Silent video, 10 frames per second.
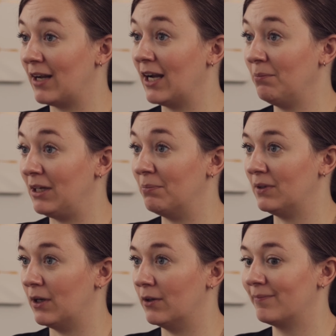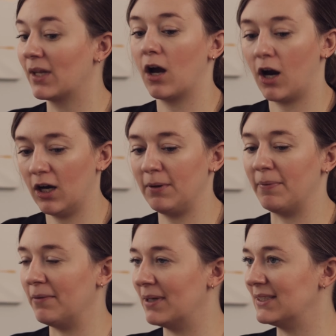nine B below are to be
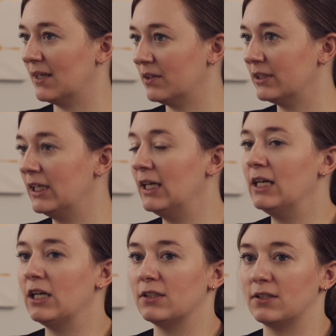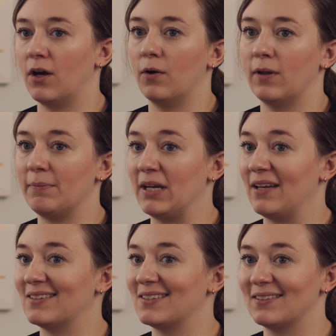paid by seller. So that
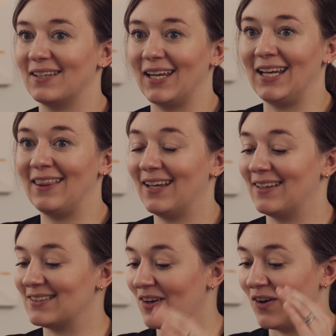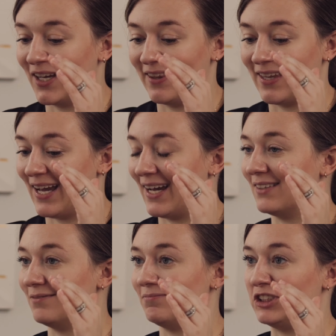means anything that's on
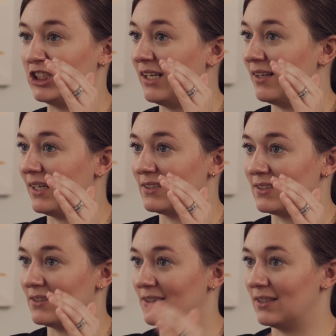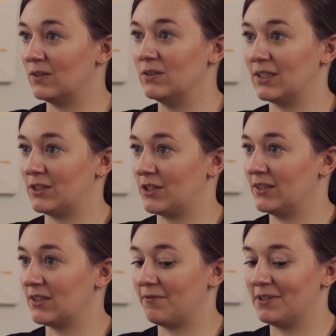that sheet that gets sent to the closing
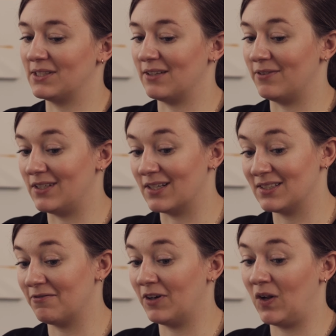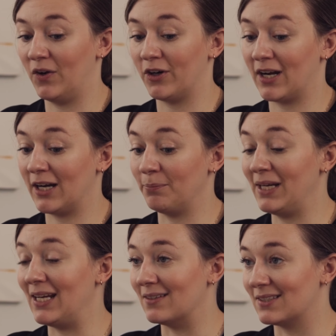attorney's office, if it doesn't fall under nine
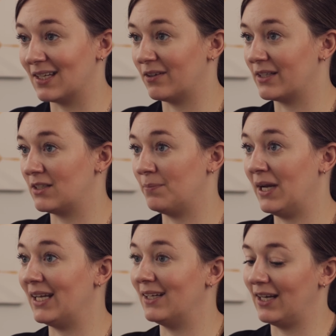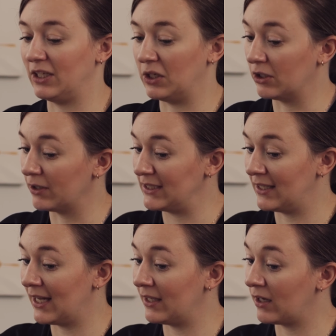B, the seller has to pay it. And you agreed to
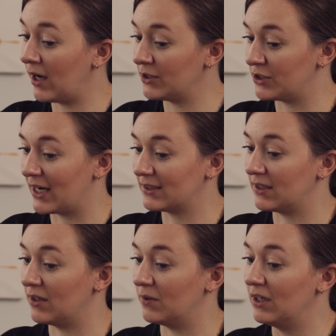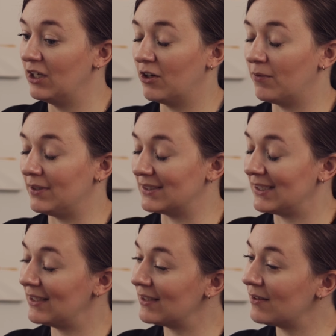that in the contract. So when you
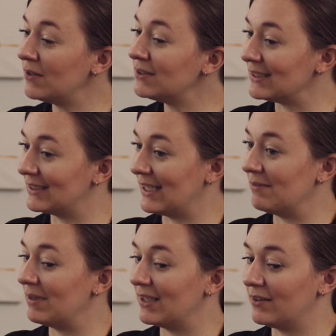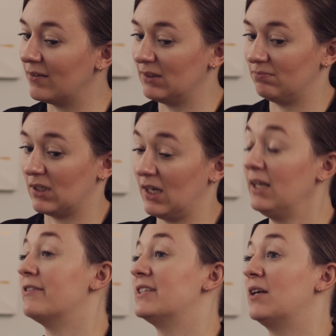see the closing statement and you're like, I
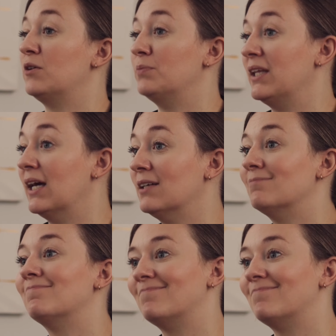never said I would pay that.